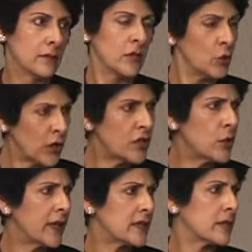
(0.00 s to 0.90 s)
You can
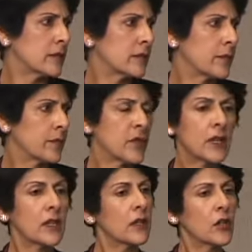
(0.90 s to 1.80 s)
do it.
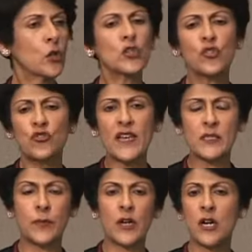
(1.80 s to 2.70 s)
You're
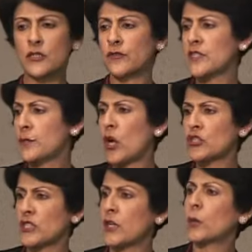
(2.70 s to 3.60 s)
stressed because of this
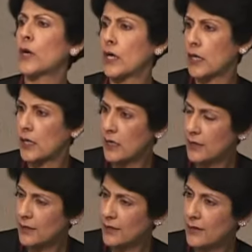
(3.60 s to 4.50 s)
project at work.
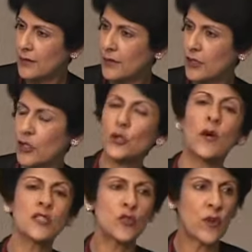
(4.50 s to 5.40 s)
You
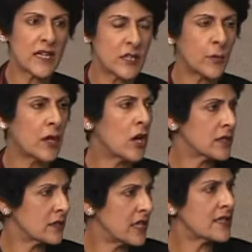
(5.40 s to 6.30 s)
are stressed
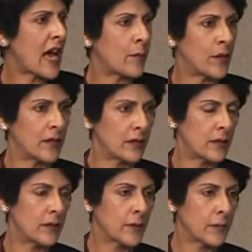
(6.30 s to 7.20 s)
because this happened.
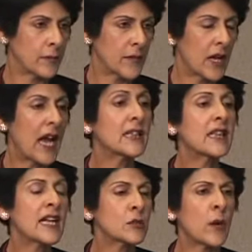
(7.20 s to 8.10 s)
And
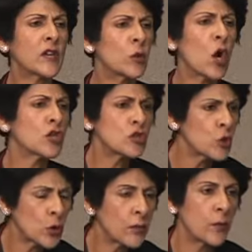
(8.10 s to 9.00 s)
that's why you got
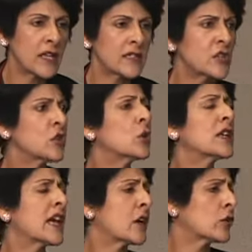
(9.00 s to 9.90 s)
so depressed that you couldn't
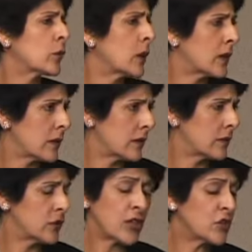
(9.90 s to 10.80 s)
get out of work,
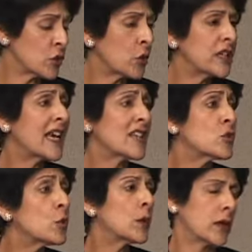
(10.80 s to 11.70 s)
that you couldn't get
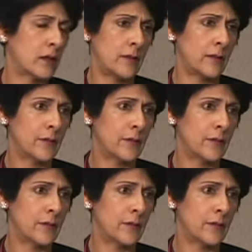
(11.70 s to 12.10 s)
to work.